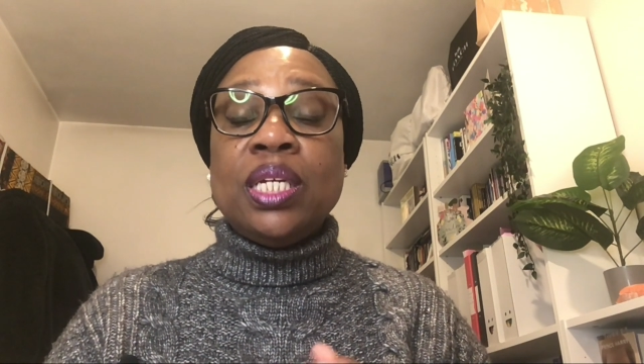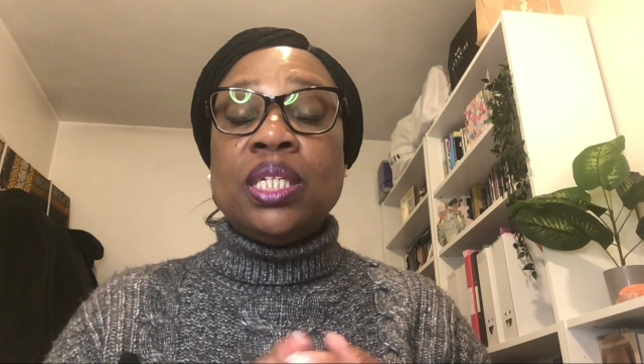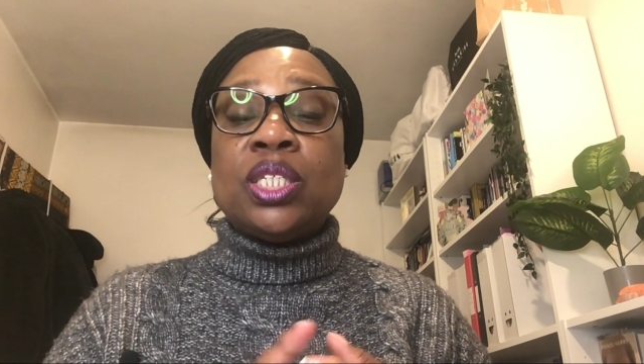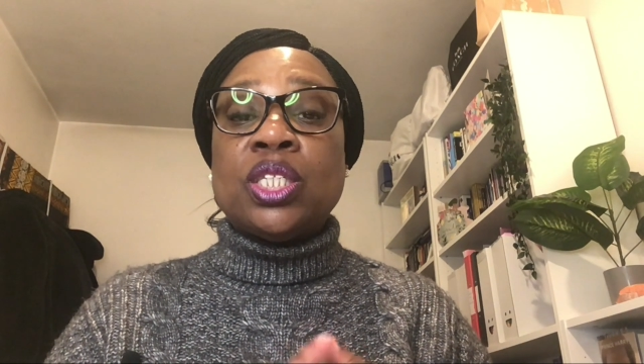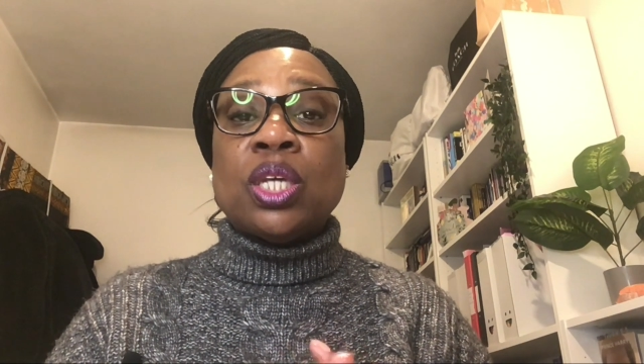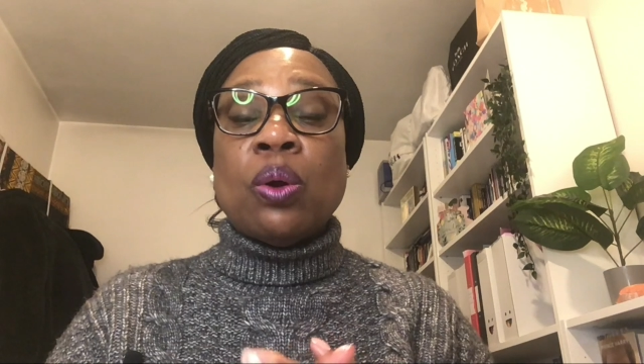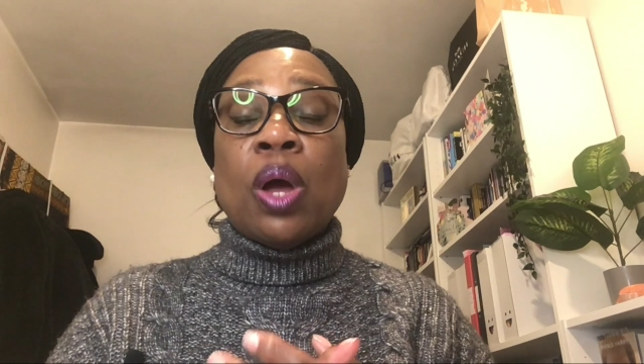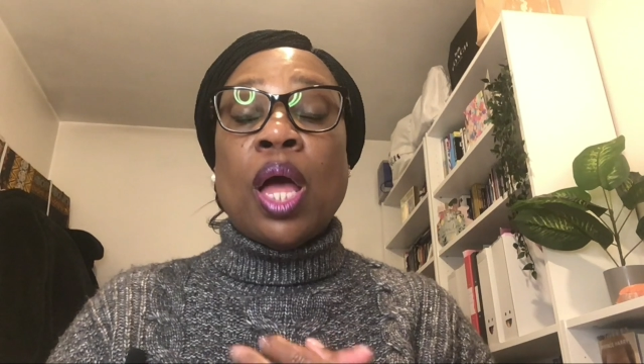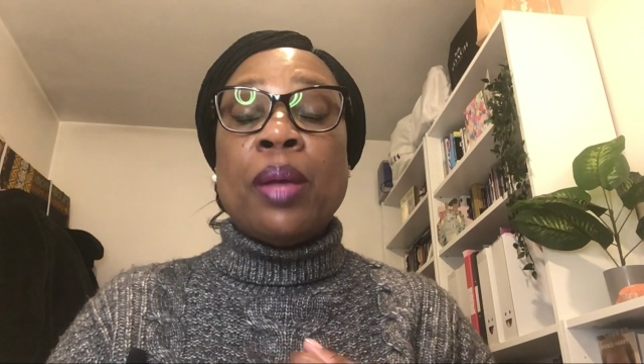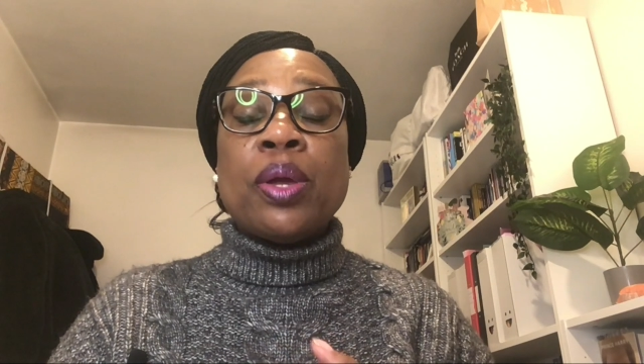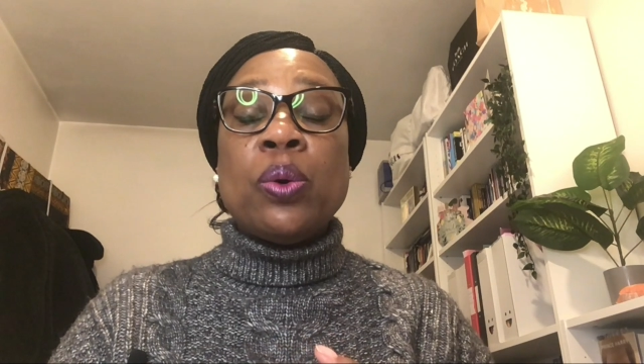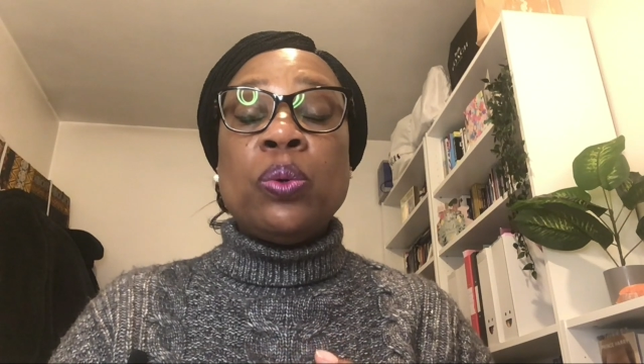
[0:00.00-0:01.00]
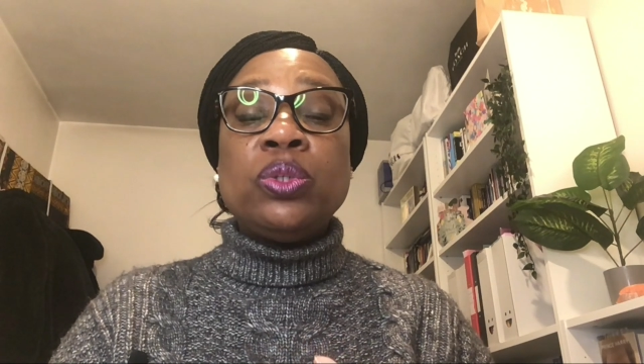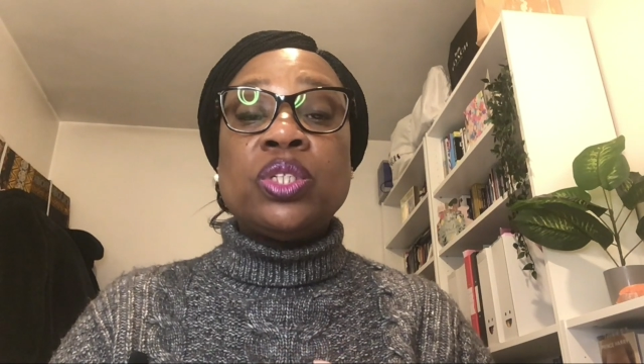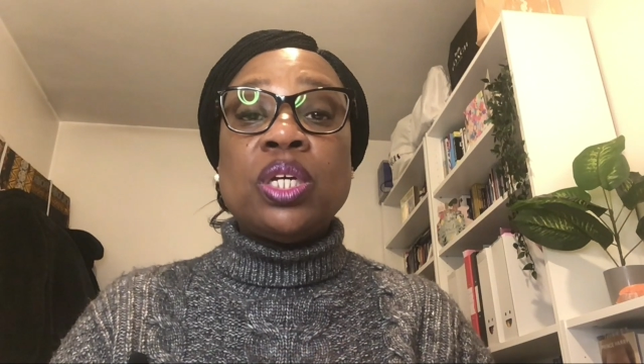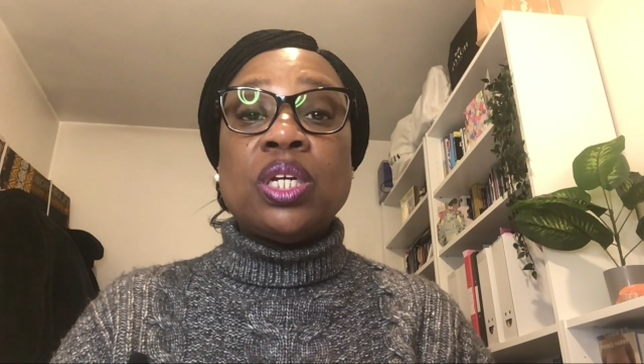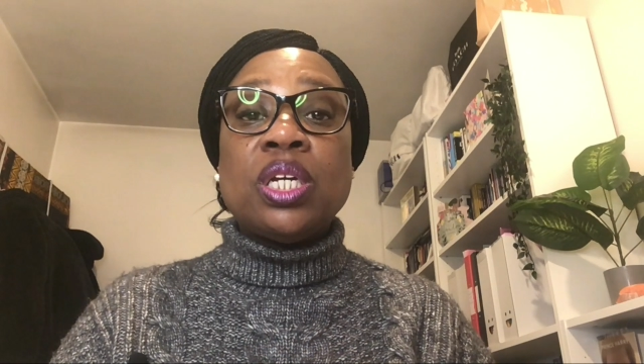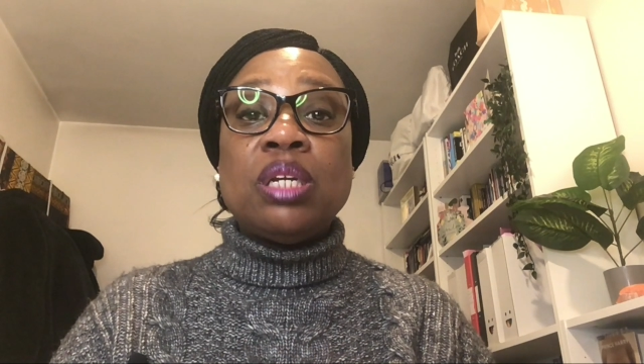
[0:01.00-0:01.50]
So I'm
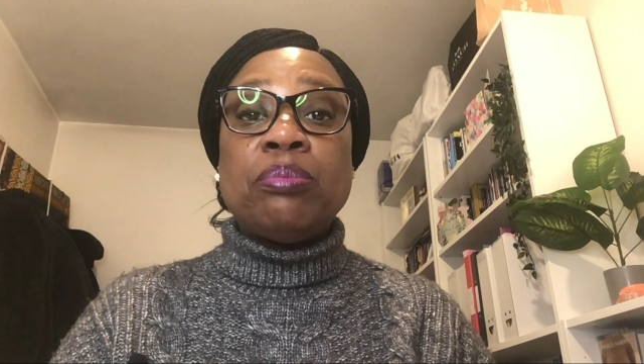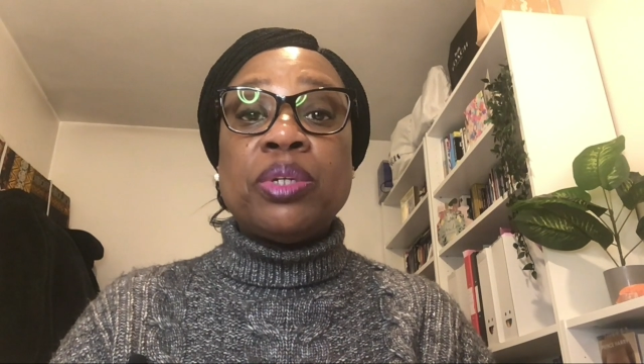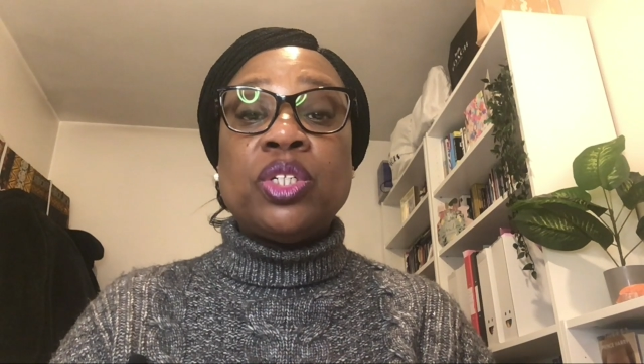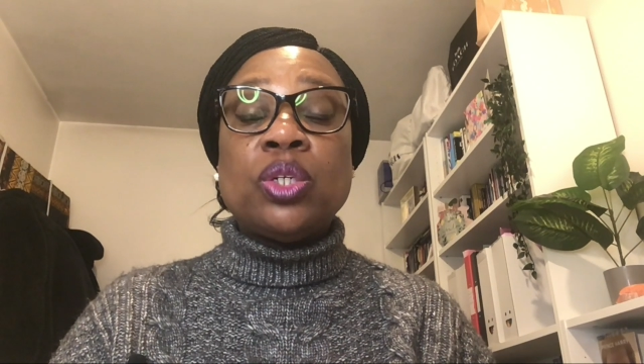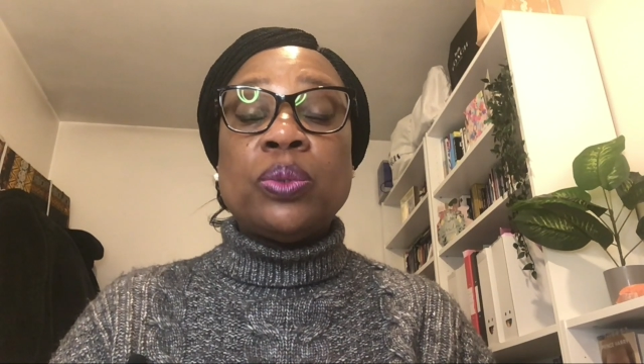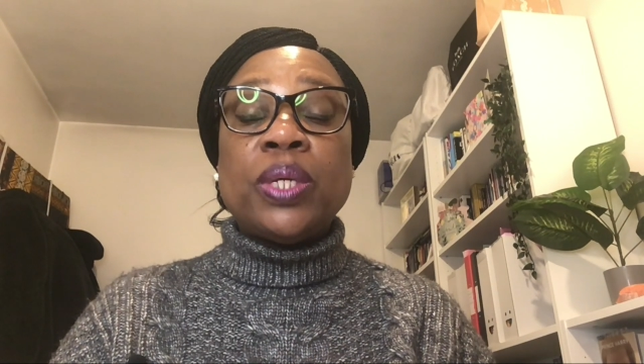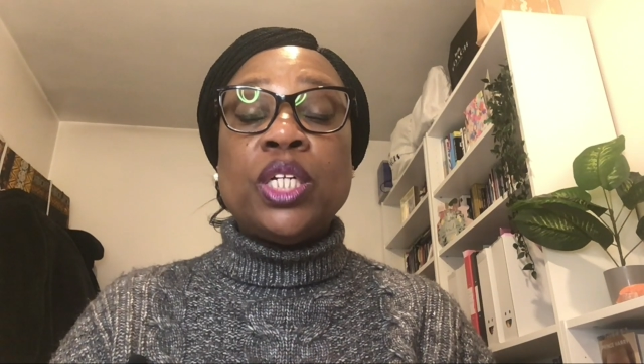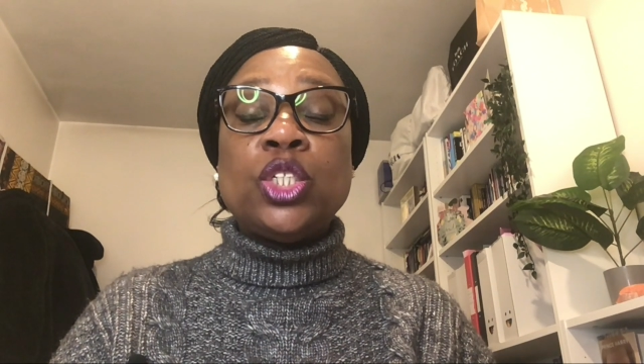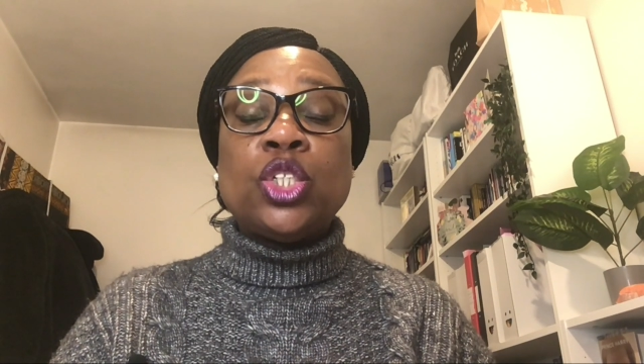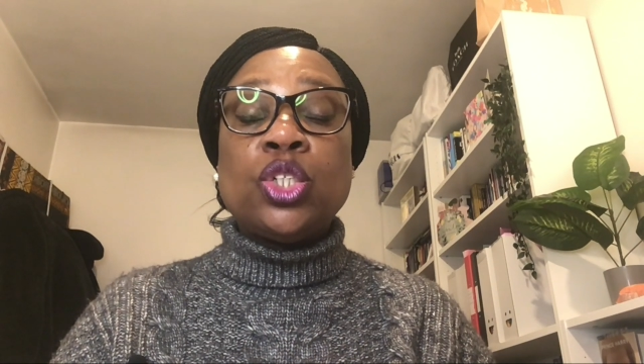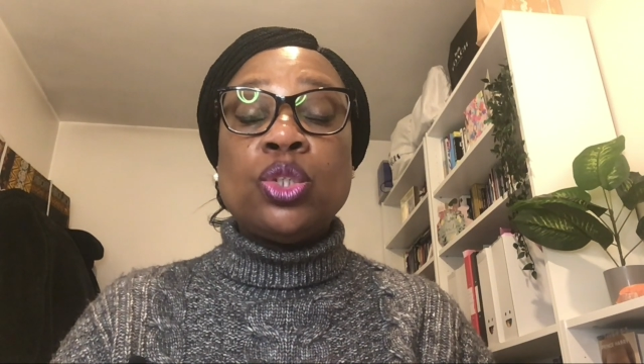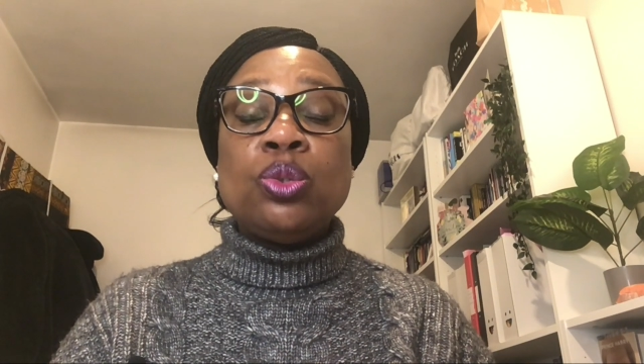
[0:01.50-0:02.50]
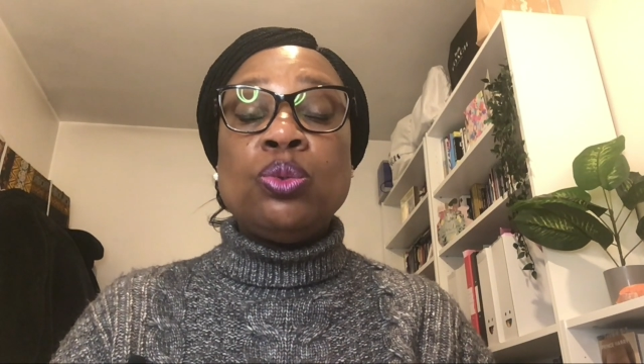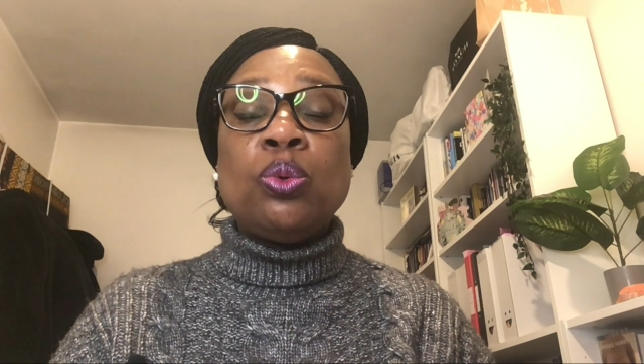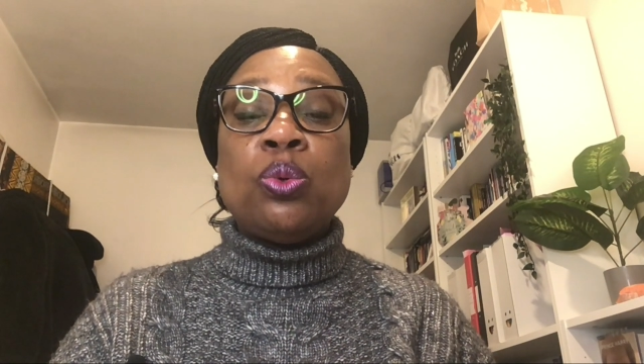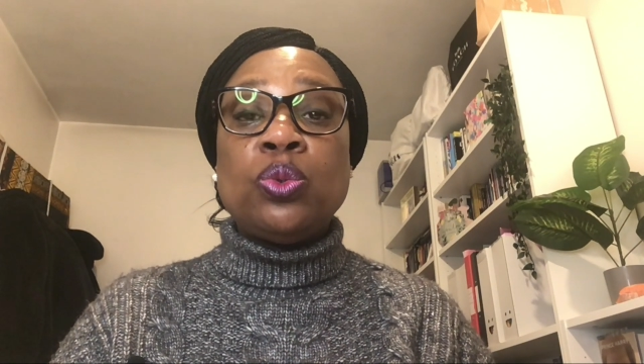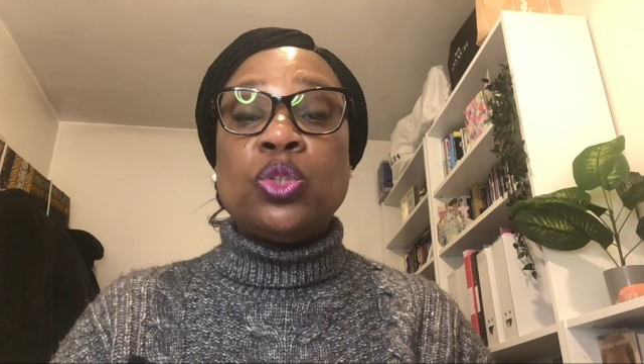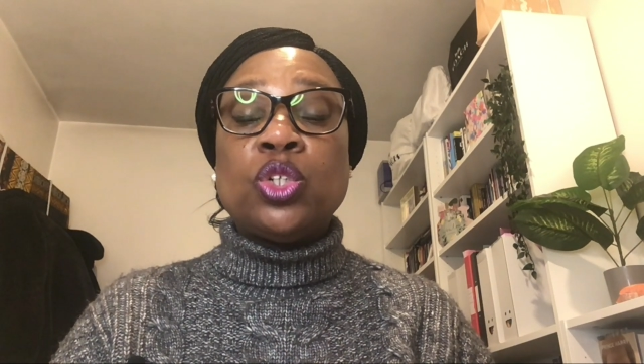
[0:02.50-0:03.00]
also going to be doing two
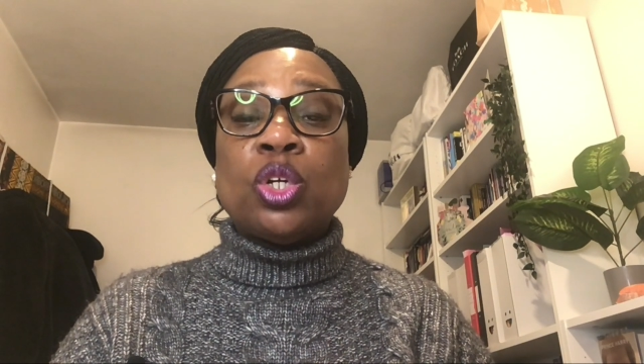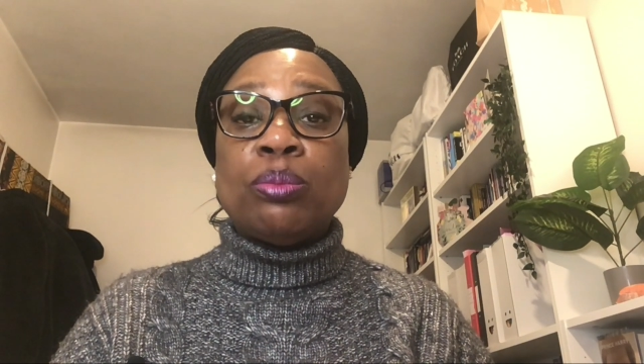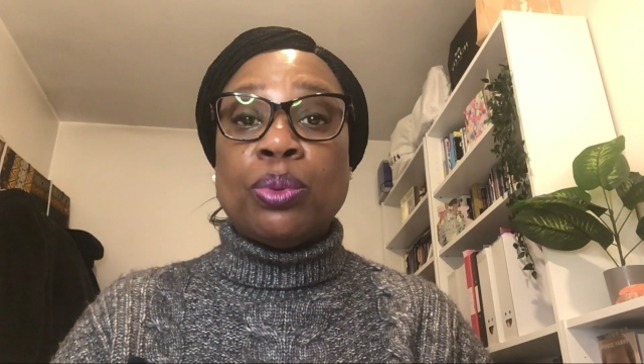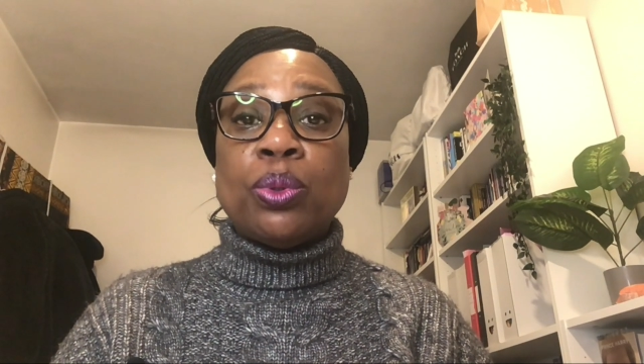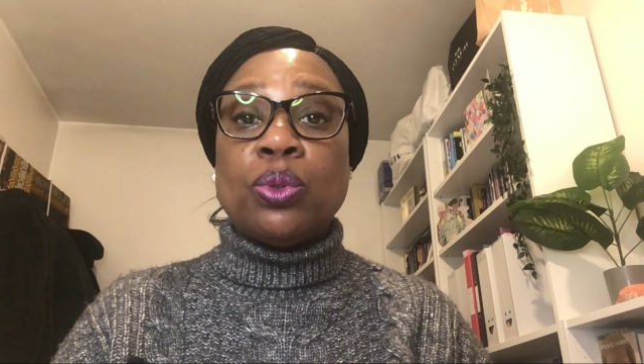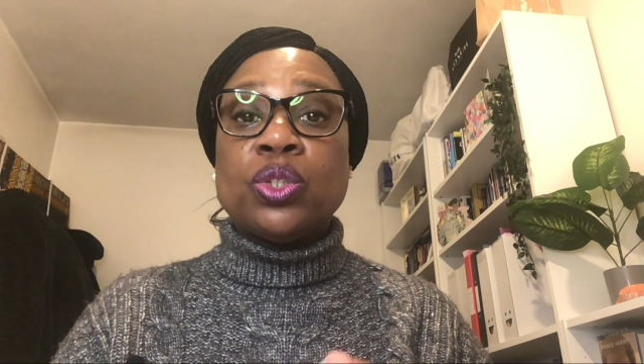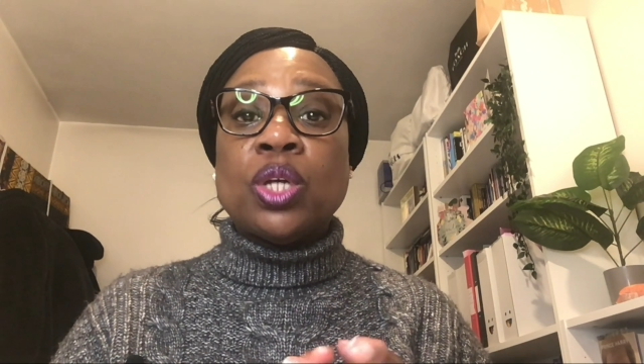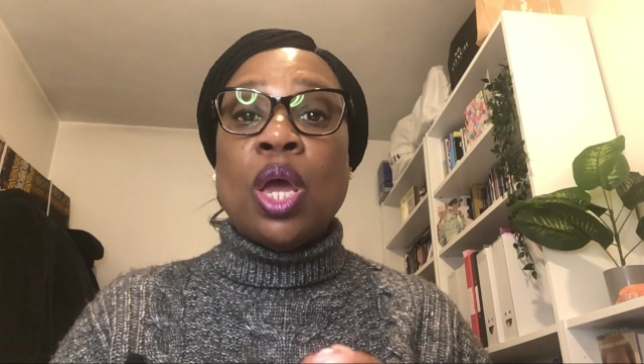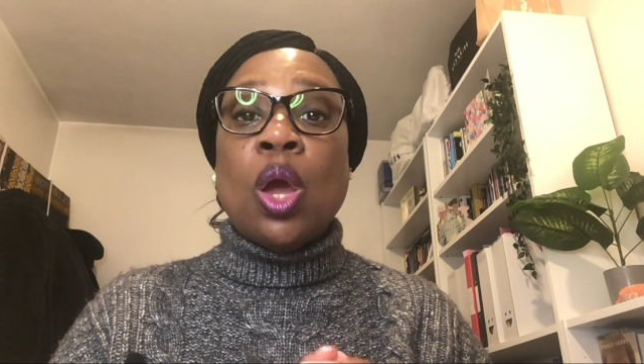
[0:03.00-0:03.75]
audiobooks.